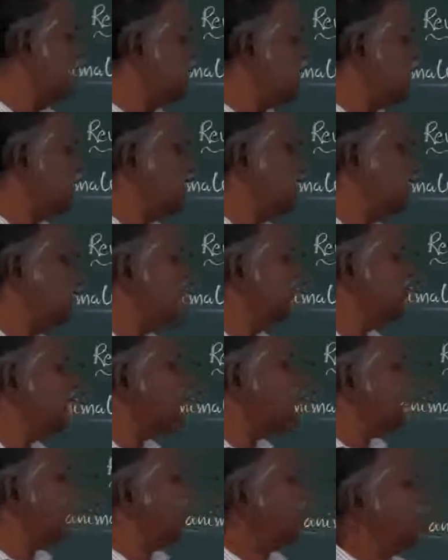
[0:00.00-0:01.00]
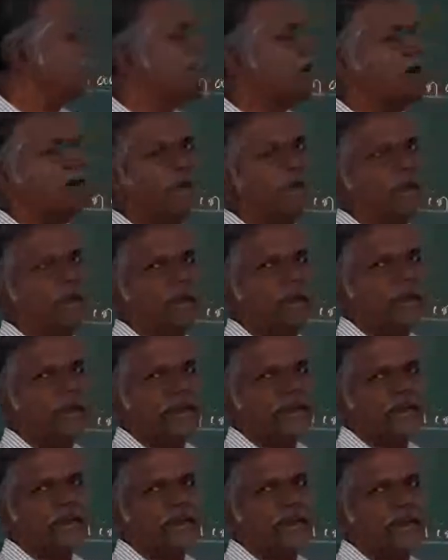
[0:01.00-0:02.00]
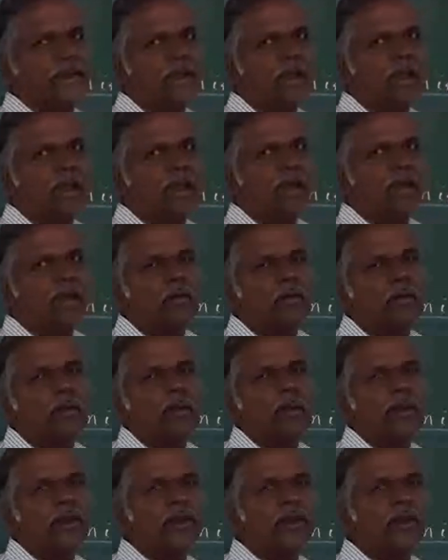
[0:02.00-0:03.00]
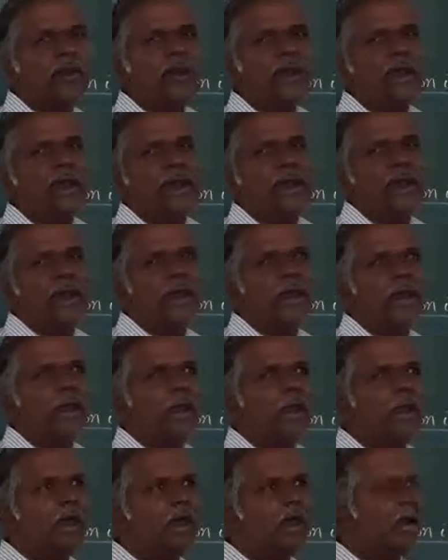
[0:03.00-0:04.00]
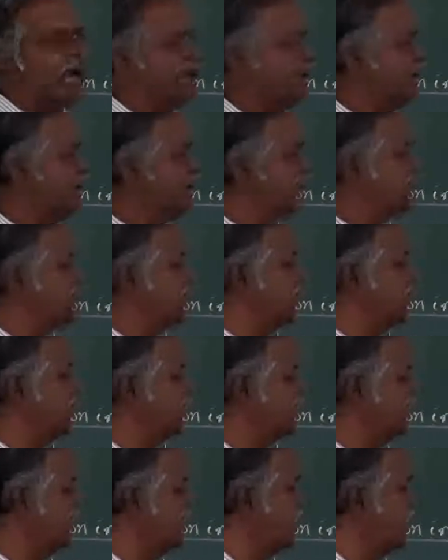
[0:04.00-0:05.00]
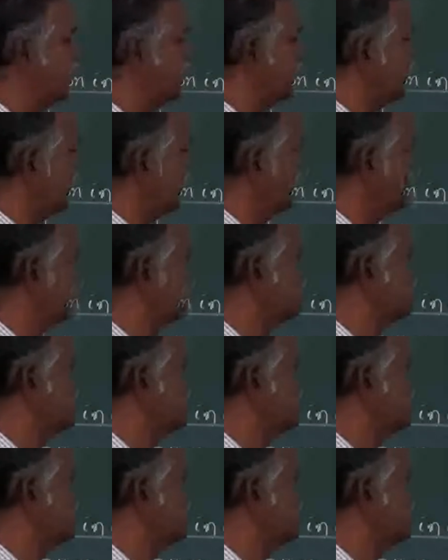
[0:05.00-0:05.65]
in the large intestine, unwanted and undigested food is